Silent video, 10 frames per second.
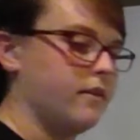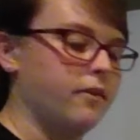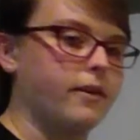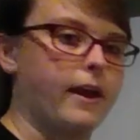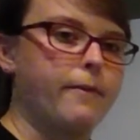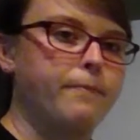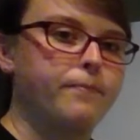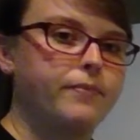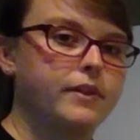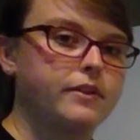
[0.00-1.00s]
Okay,
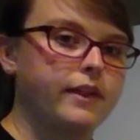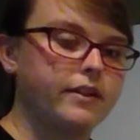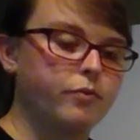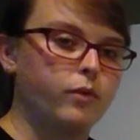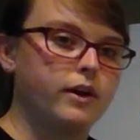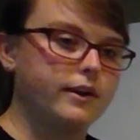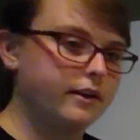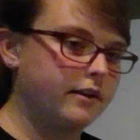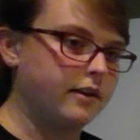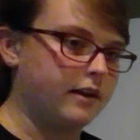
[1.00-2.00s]
so that's
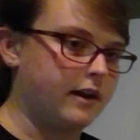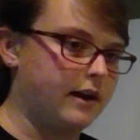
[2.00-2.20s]
one